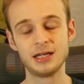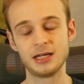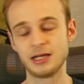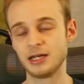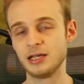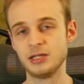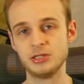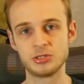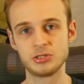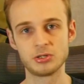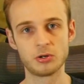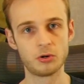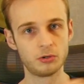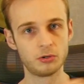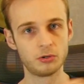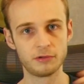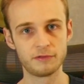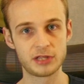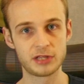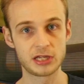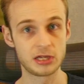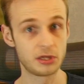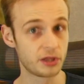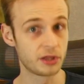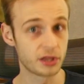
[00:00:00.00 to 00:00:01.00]
and all
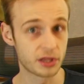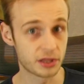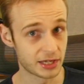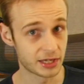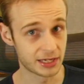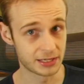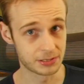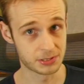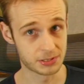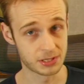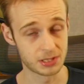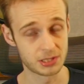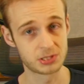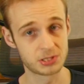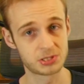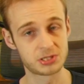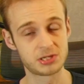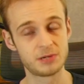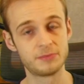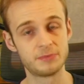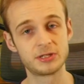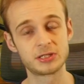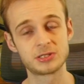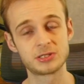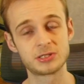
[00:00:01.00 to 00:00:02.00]
of the other things that the
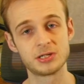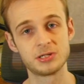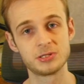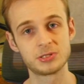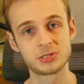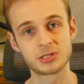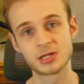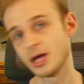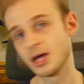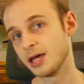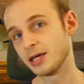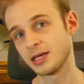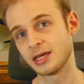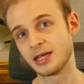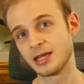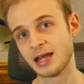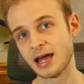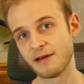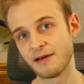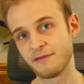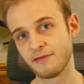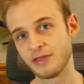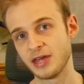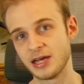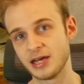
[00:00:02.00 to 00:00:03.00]
stomach does can
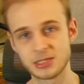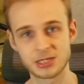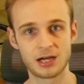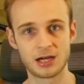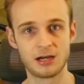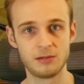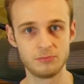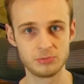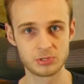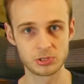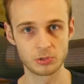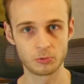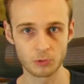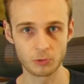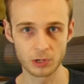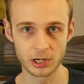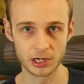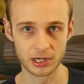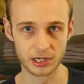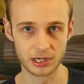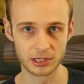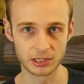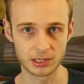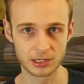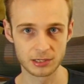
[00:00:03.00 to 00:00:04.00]
have their time to
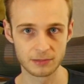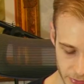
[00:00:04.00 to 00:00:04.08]
work.